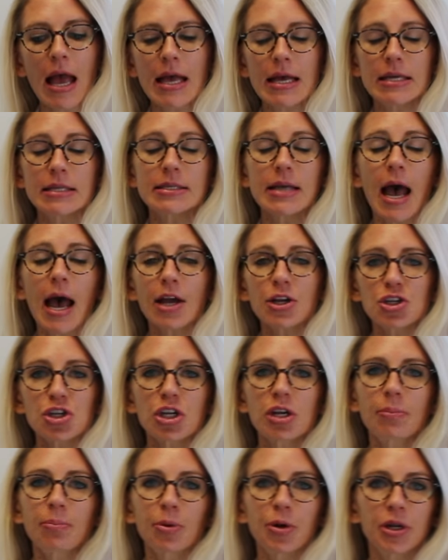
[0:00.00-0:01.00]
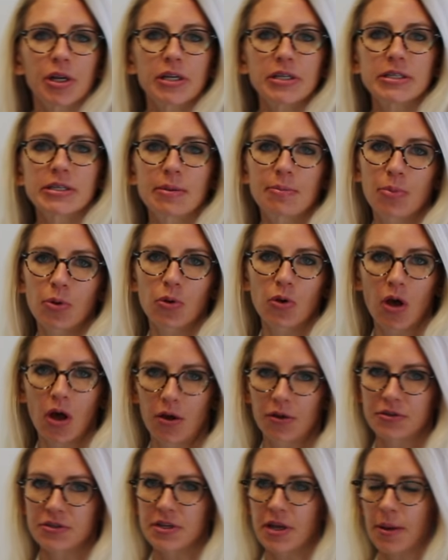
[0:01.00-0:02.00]
And it's actually a pretty simple
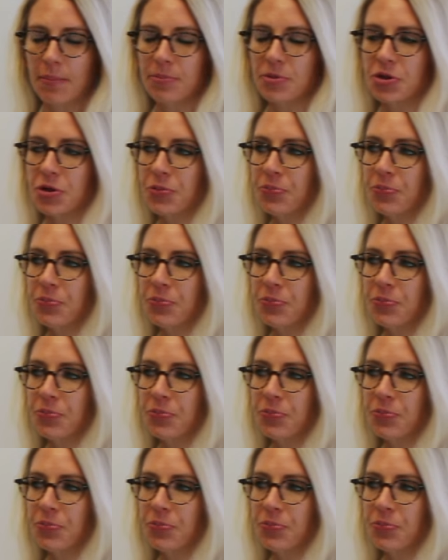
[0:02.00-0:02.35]
concept.